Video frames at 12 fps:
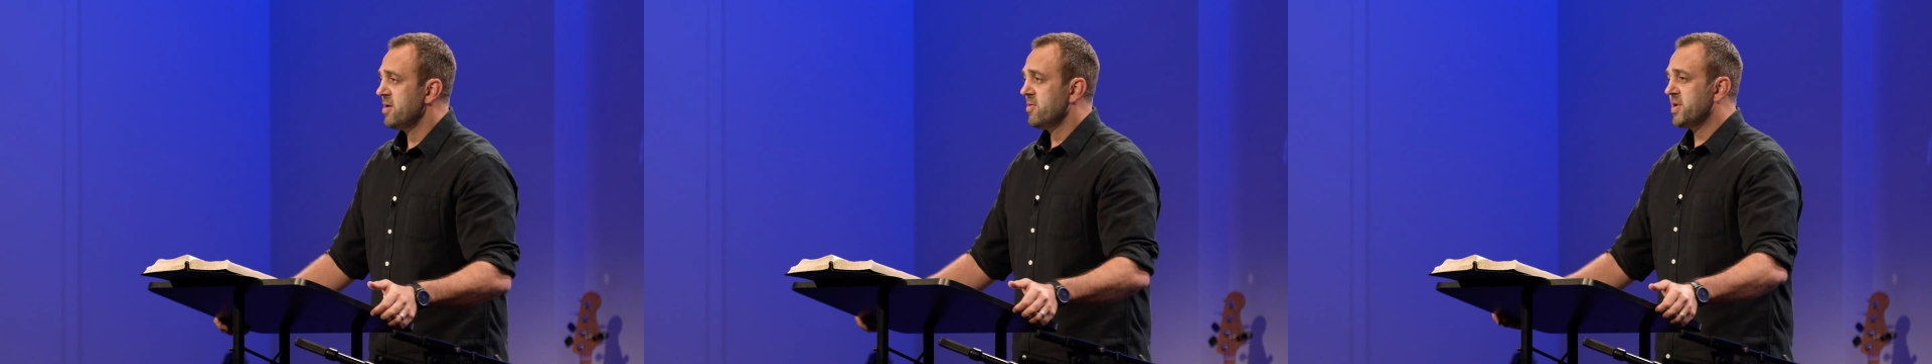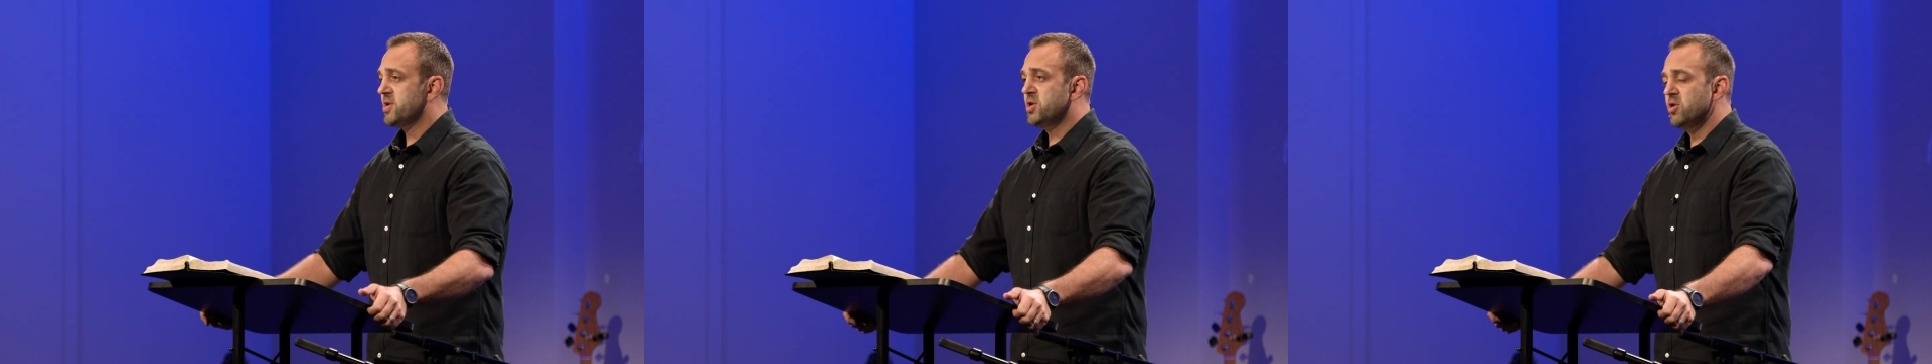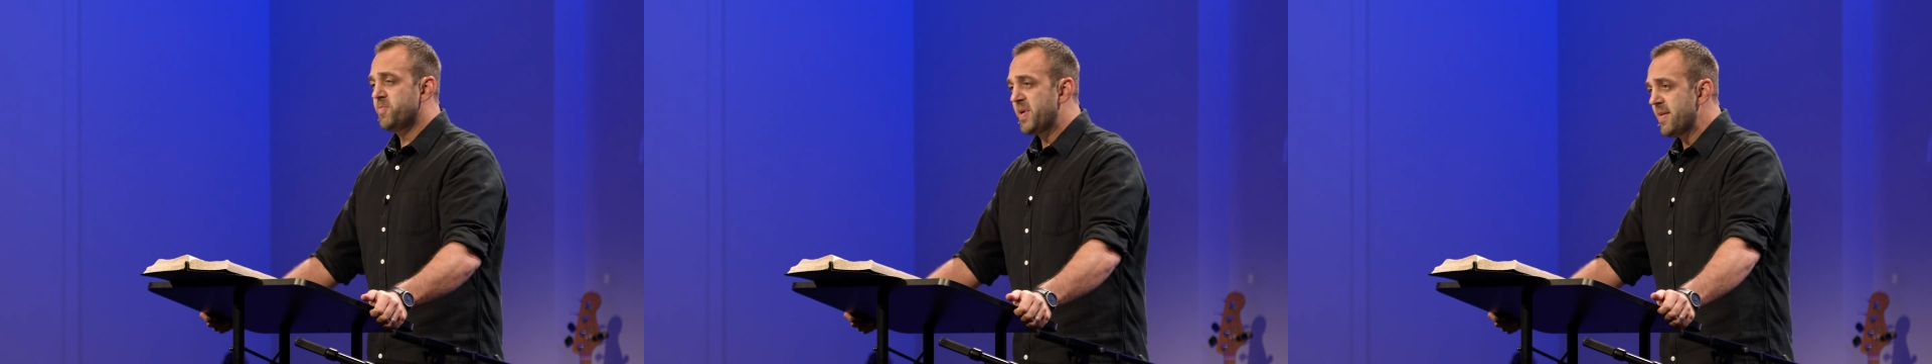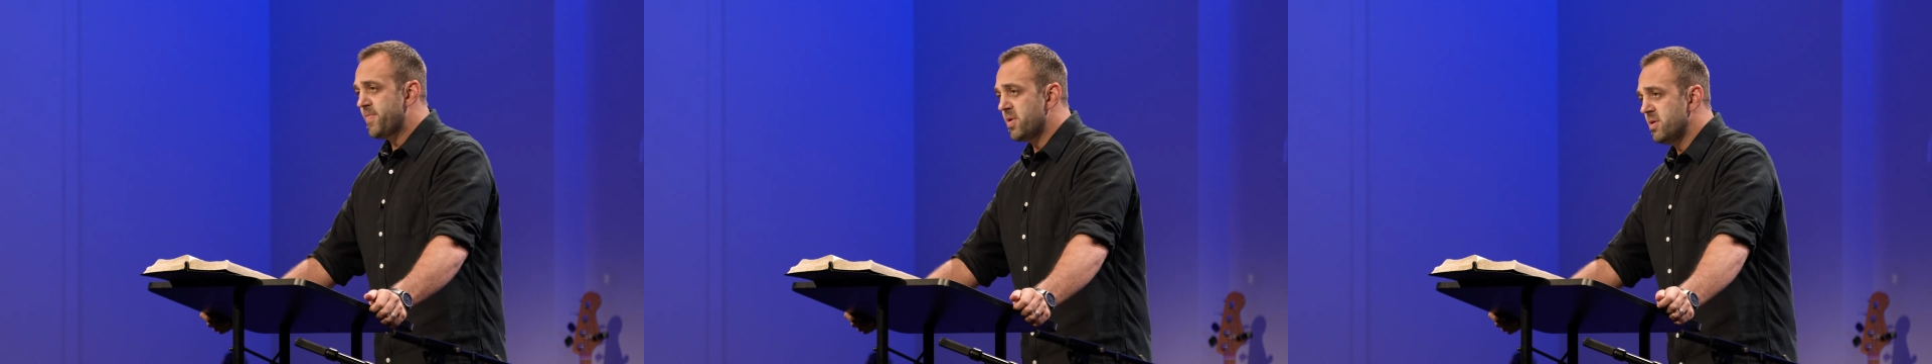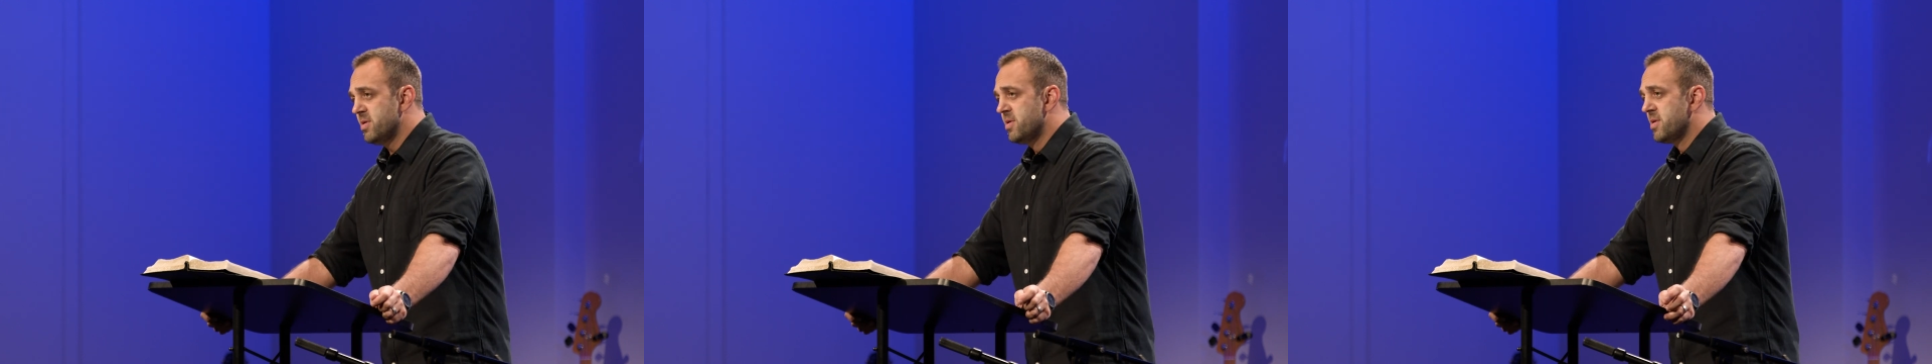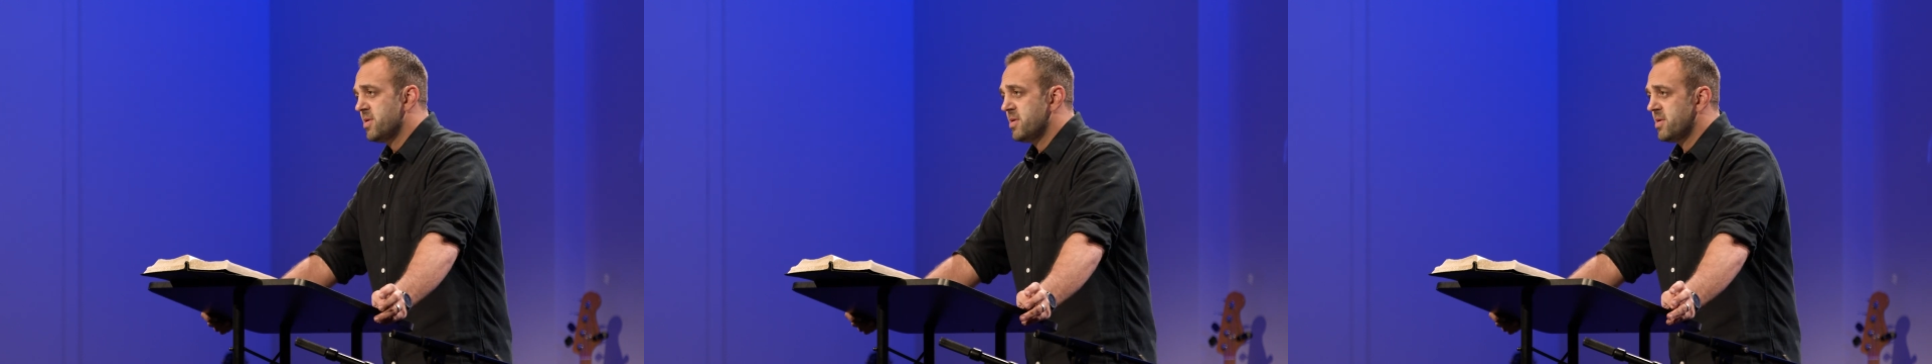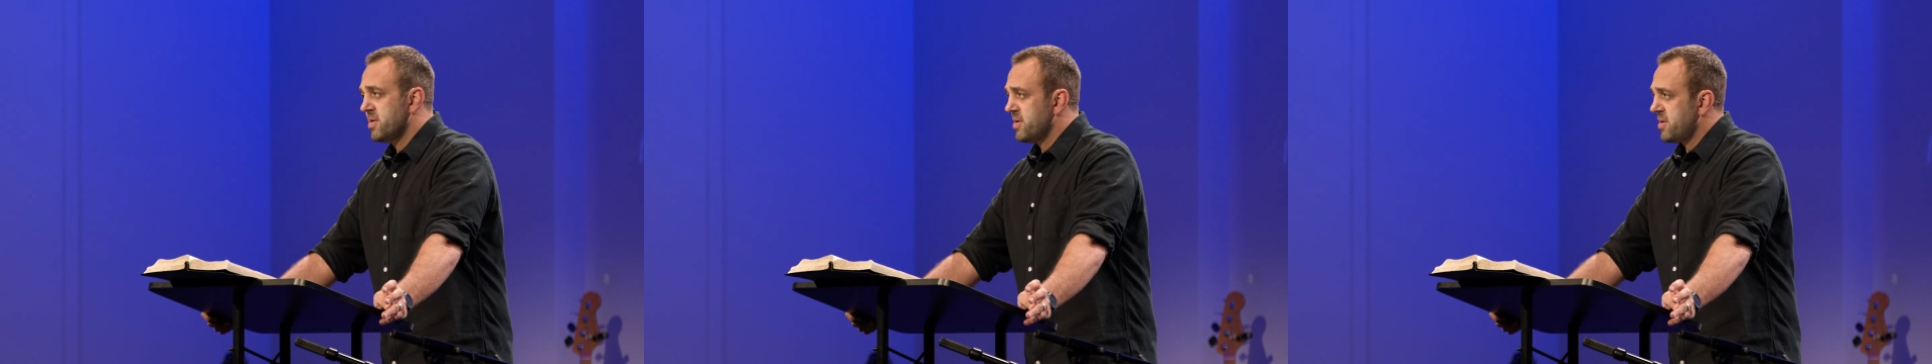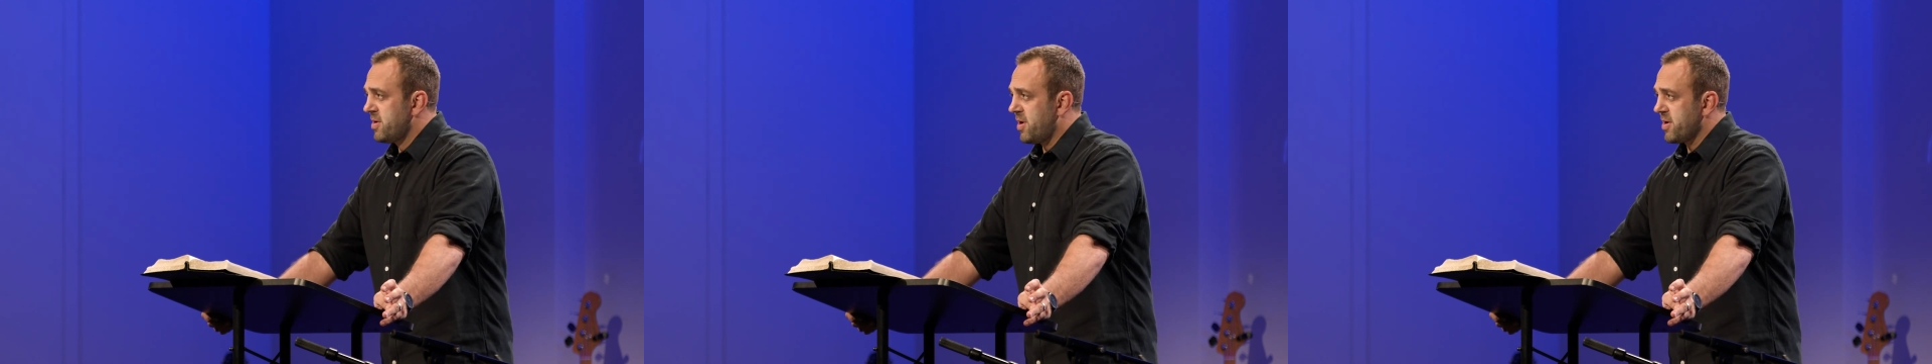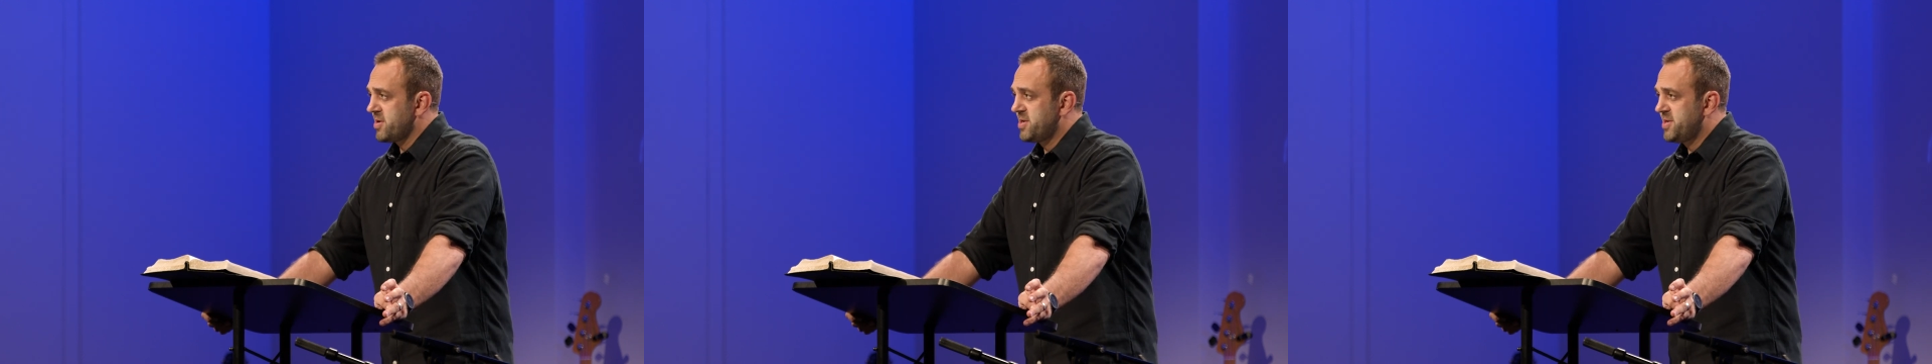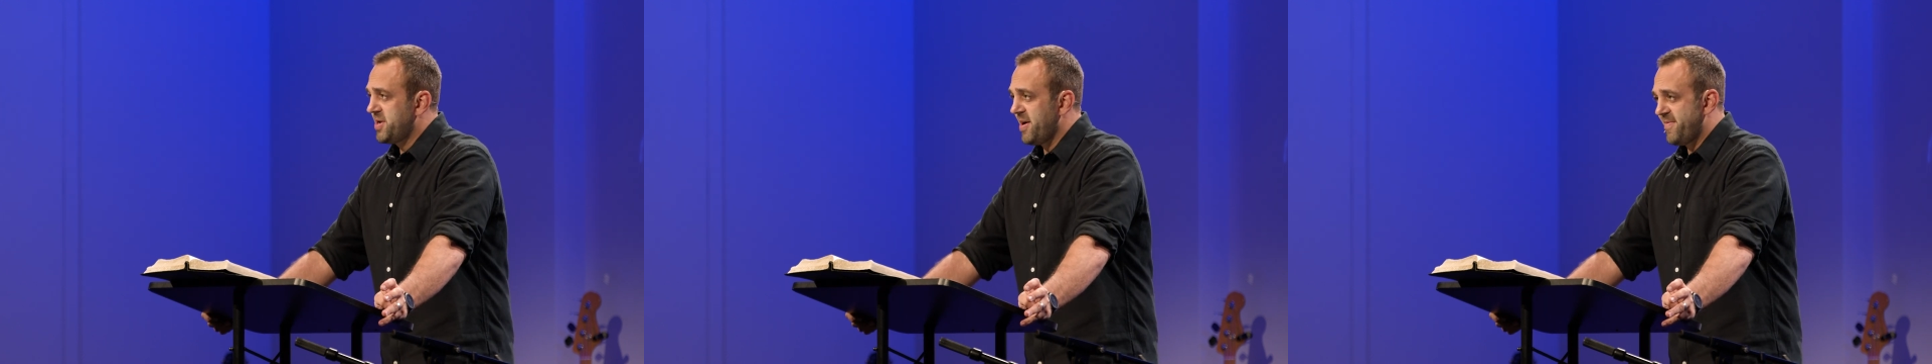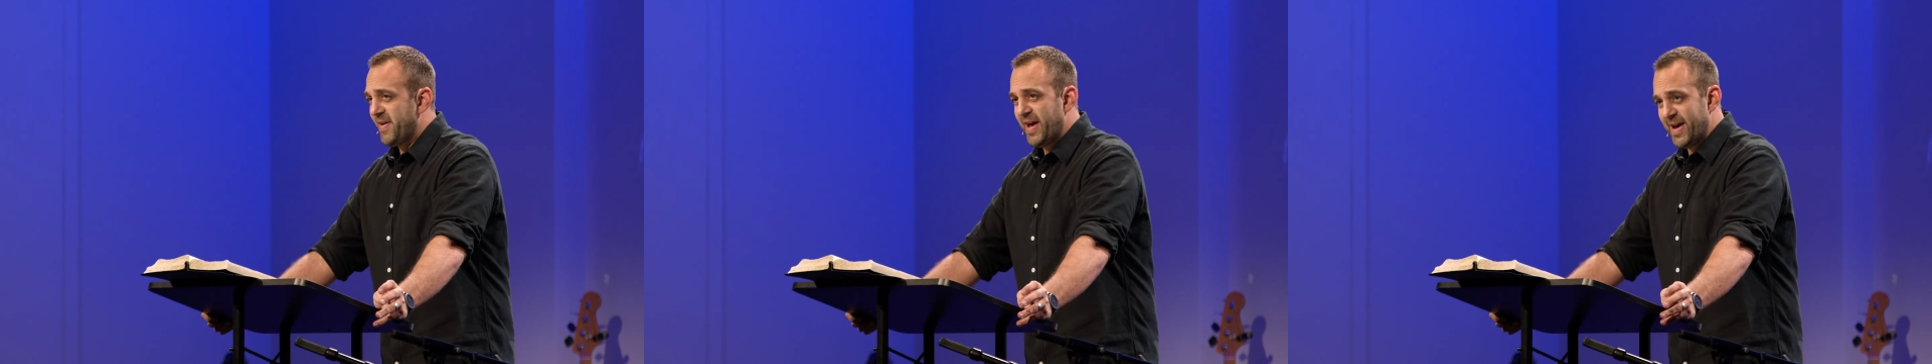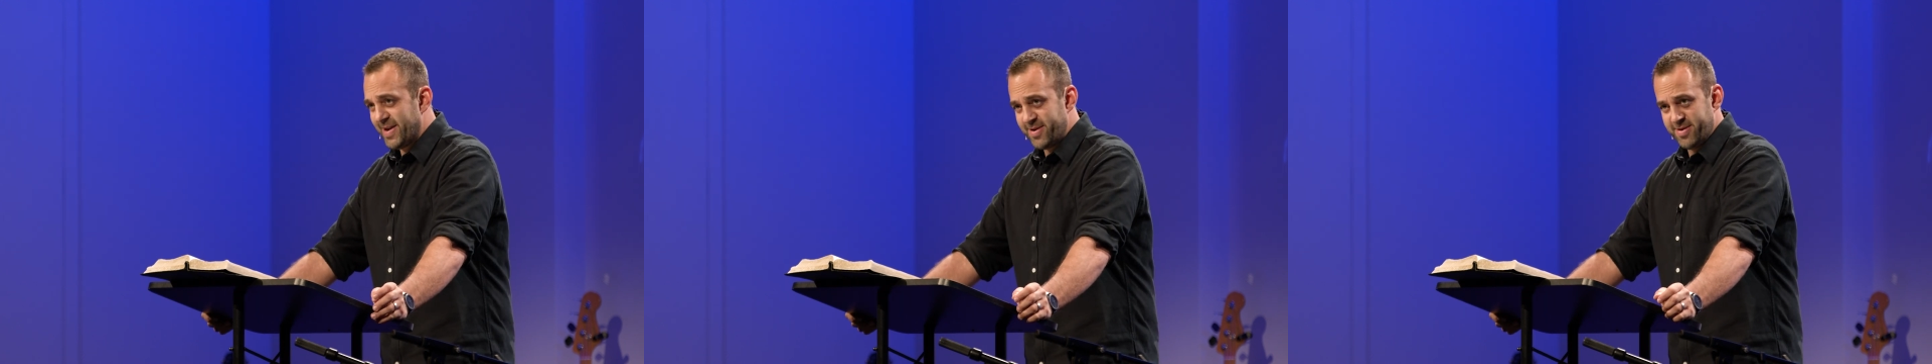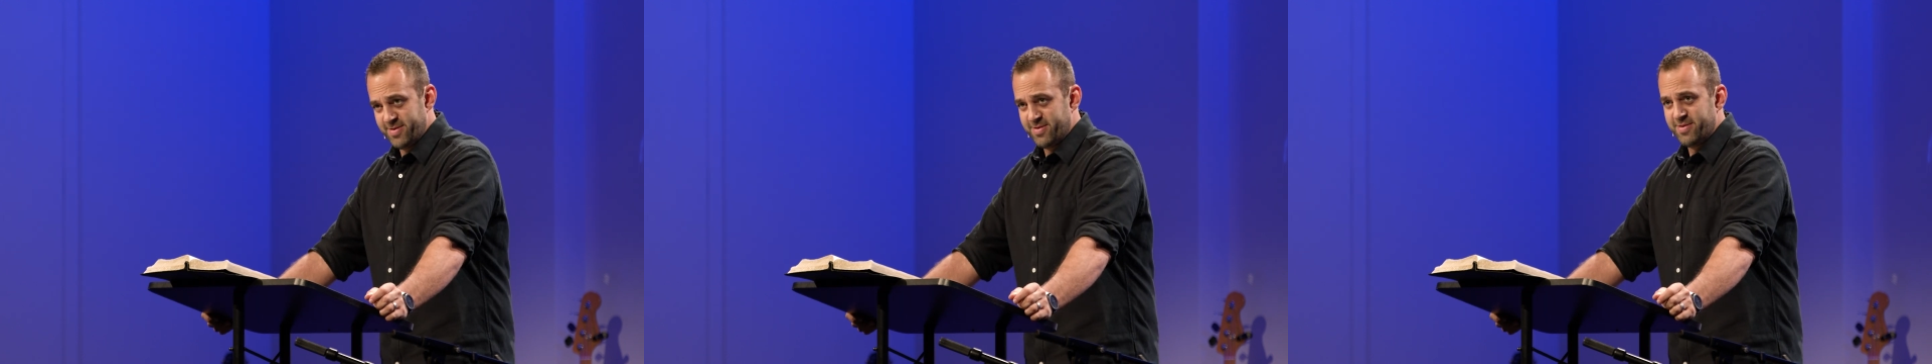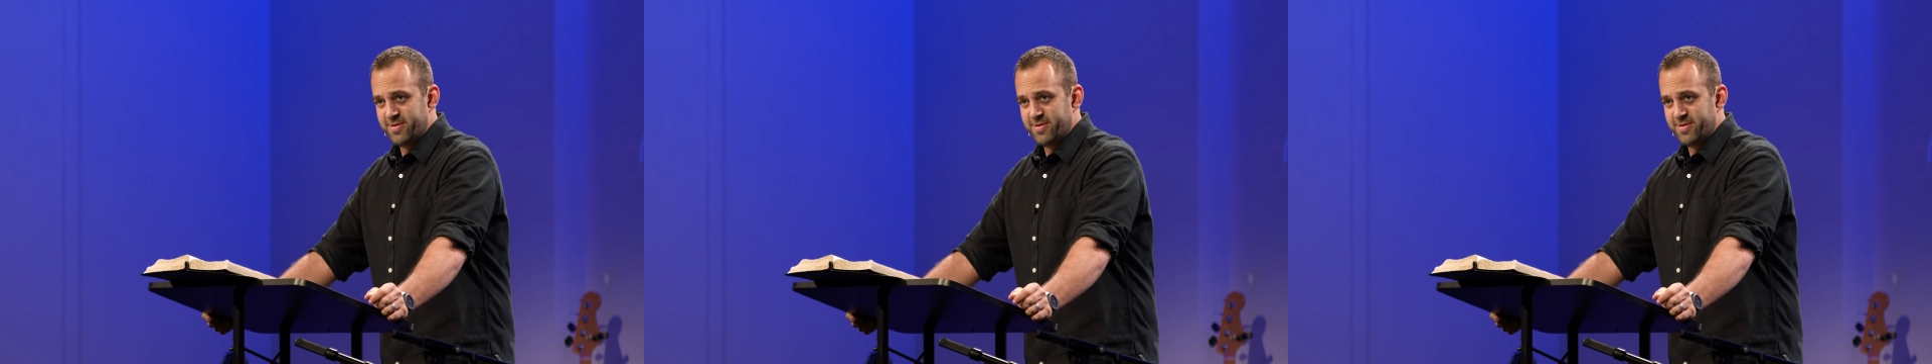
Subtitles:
when two people are tough-headed,